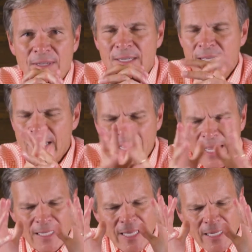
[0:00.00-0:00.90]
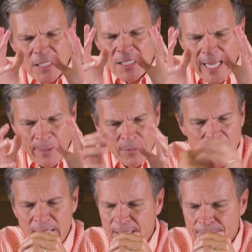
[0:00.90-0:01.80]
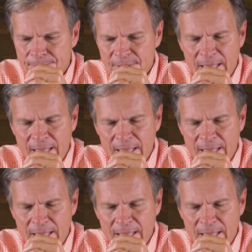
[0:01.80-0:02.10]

and, and they just came clean.